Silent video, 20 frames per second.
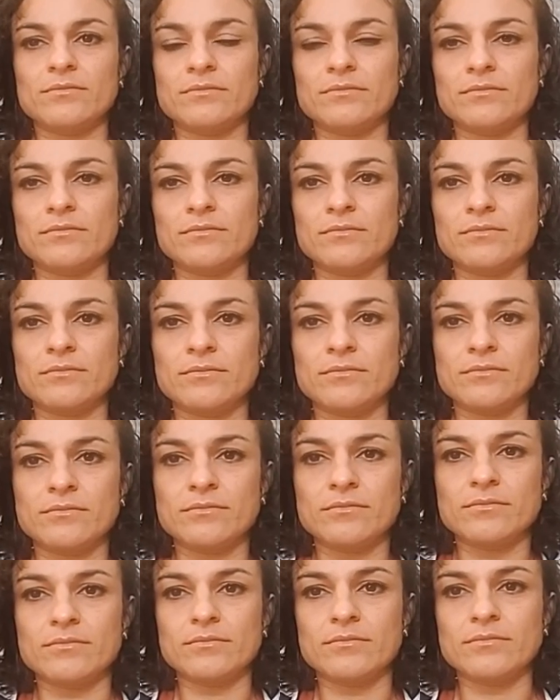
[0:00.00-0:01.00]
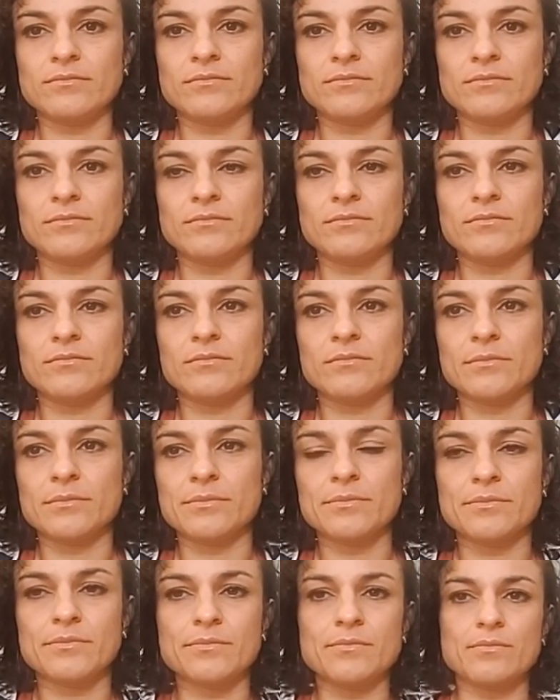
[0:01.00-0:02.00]

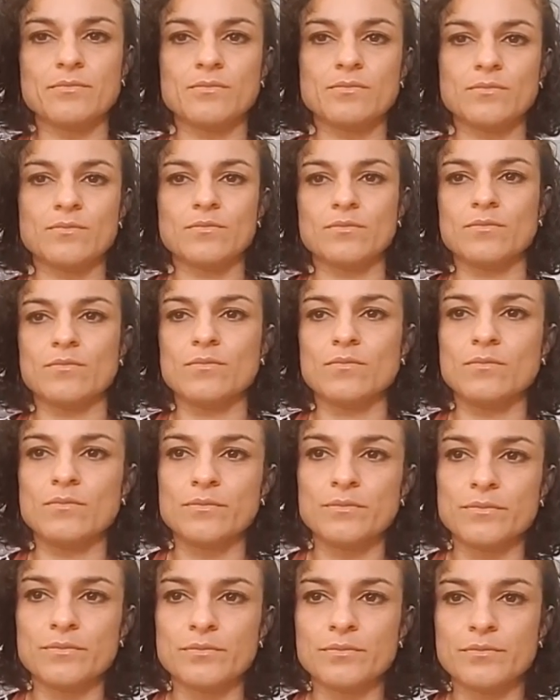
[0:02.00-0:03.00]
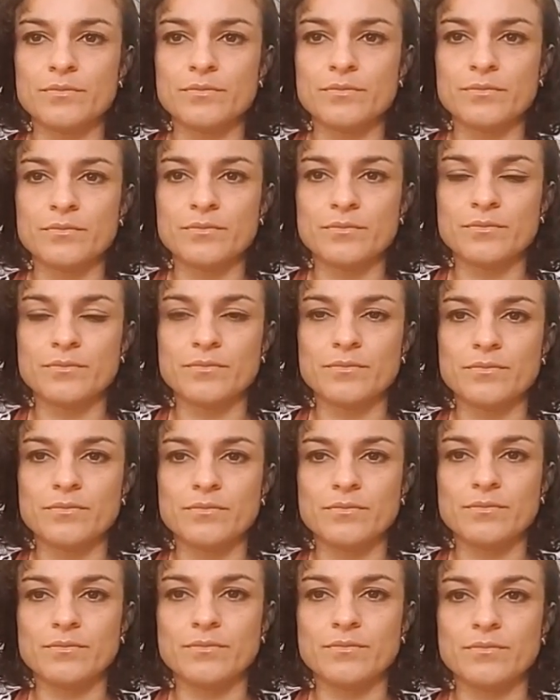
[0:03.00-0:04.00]

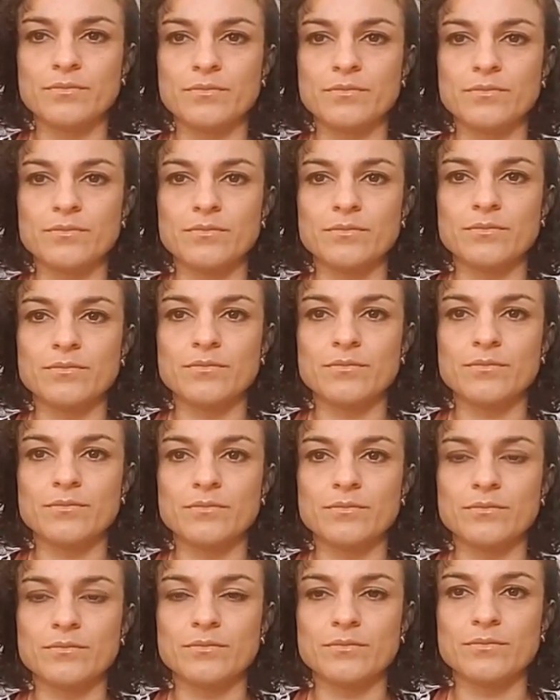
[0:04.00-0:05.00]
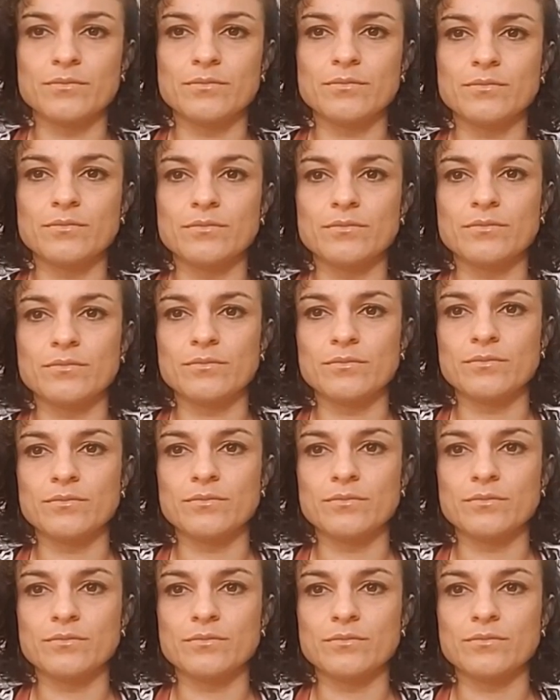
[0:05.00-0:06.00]

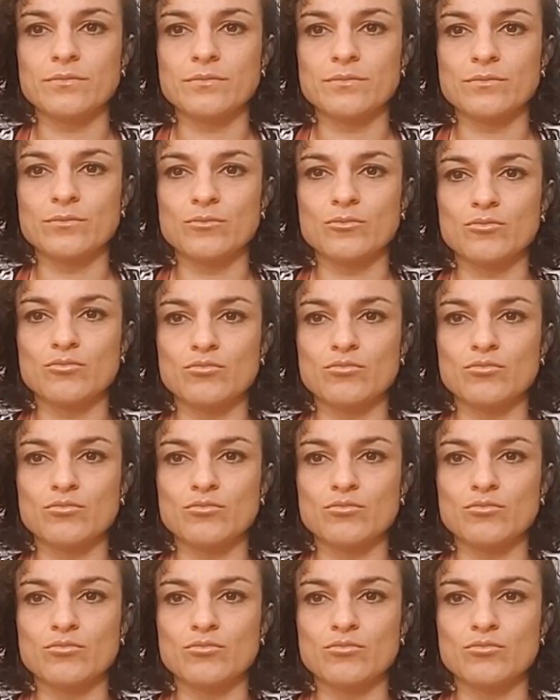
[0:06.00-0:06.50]
[no speech]